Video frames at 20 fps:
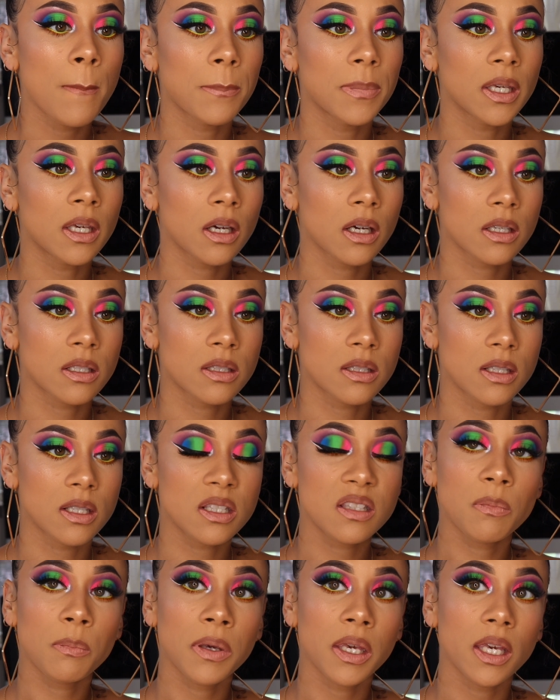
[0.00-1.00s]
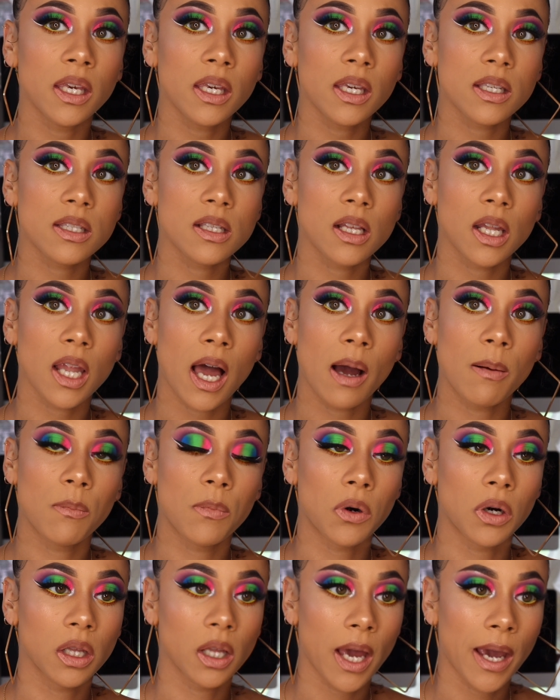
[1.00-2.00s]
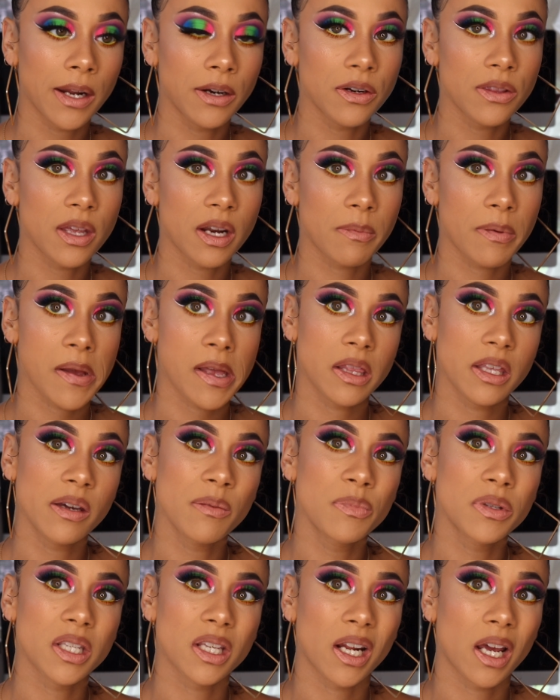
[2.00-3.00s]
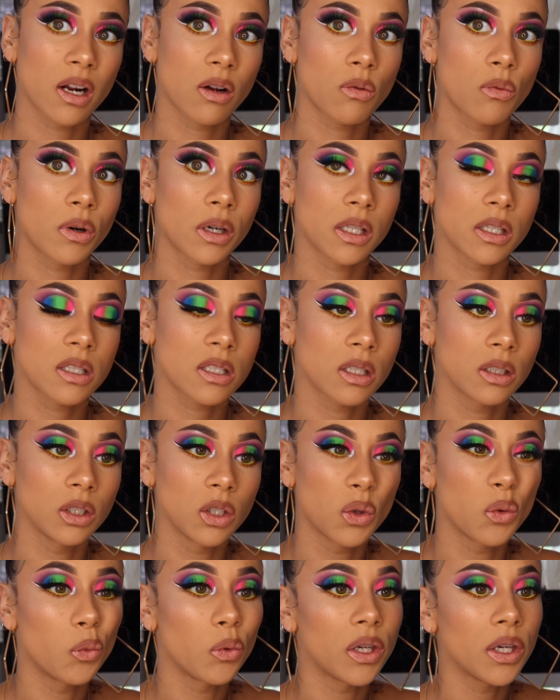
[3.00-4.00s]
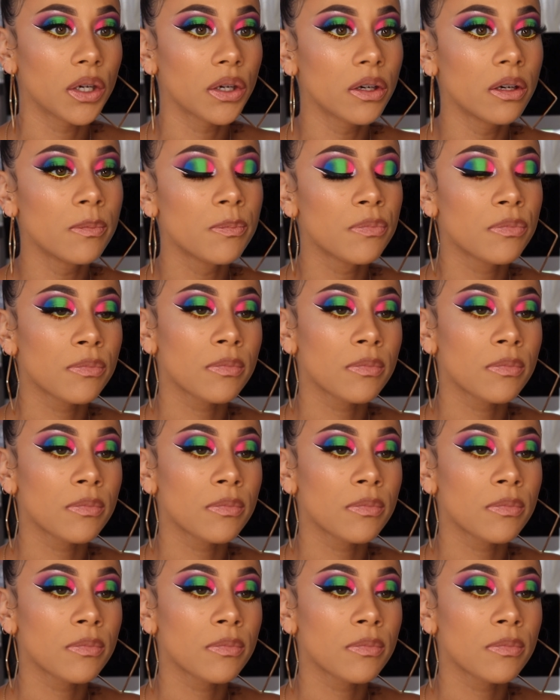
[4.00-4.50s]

because this pink is a lot more lighter than my lips and I don't want it to look weird.